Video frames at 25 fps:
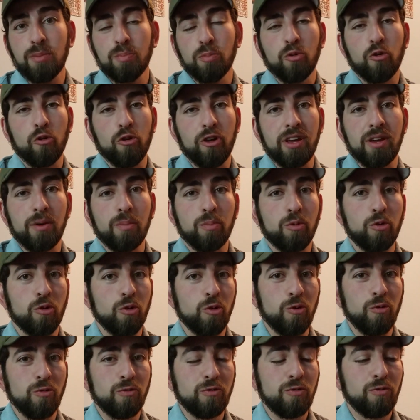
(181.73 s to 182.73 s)

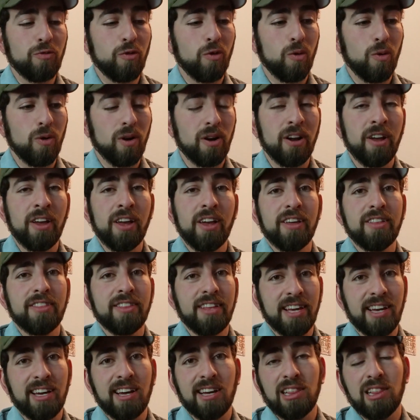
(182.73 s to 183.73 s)
pre-approved for,
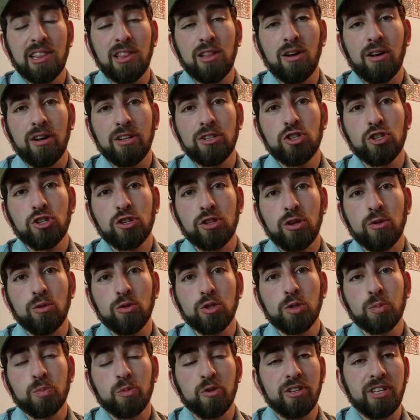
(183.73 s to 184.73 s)
they got to launch
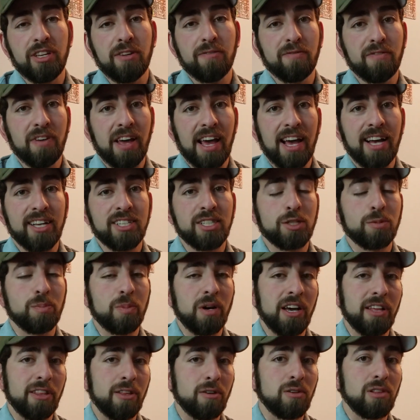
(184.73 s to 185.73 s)
those pretty fast
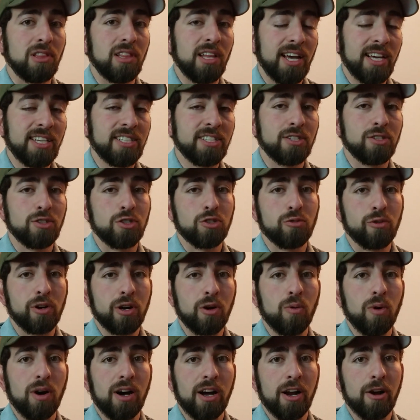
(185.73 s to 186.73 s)
by their license
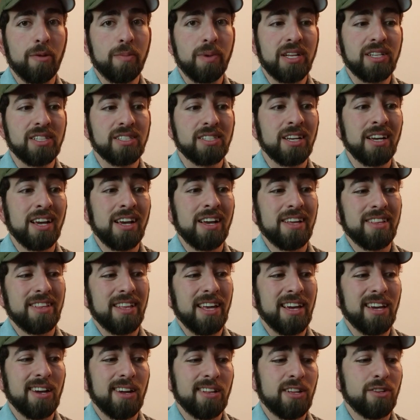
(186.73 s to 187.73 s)
requirements.
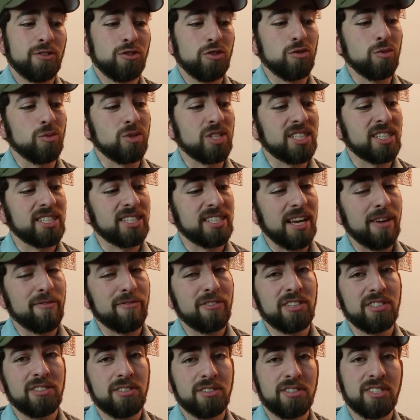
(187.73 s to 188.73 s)
They got to do
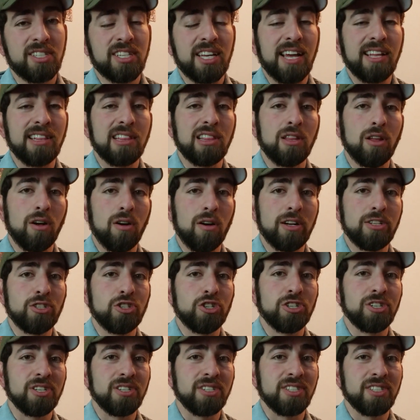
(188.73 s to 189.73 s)
7 to 10
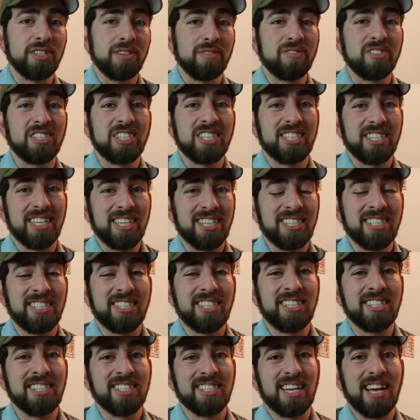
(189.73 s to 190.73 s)
launches of
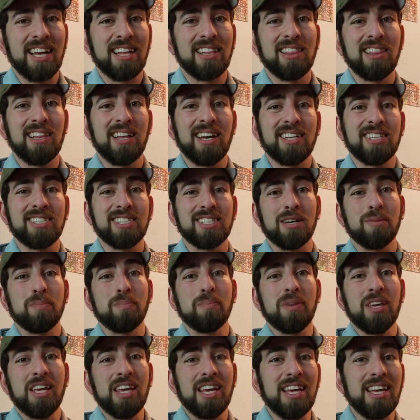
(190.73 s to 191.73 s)
60 satellites
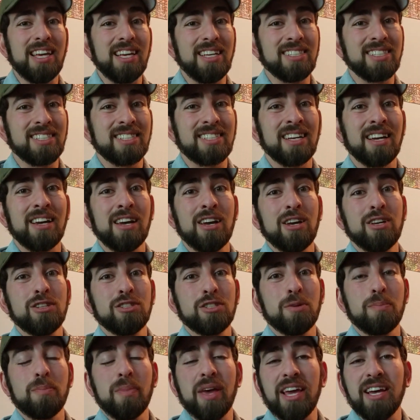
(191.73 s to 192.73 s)
apiece
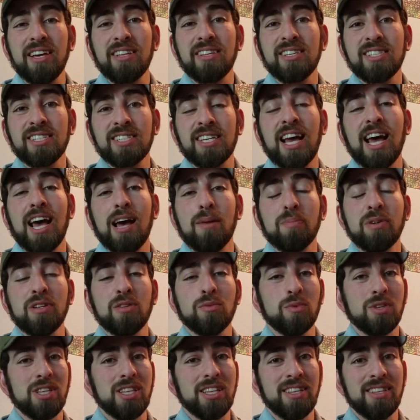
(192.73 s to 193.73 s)
to make this
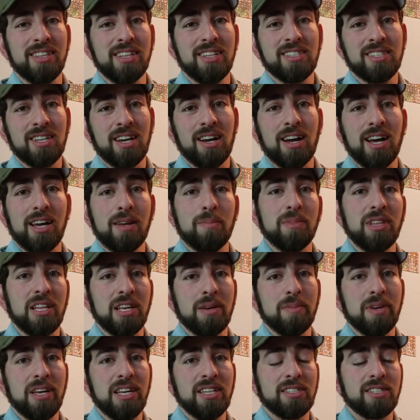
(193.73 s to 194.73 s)
happen within the time
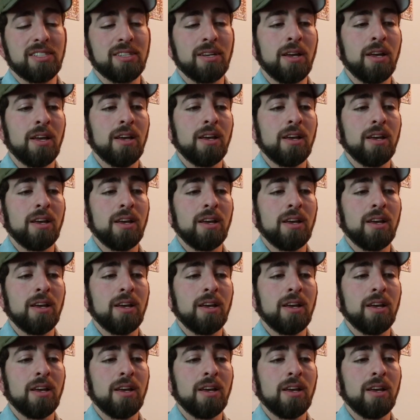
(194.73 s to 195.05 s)
limits.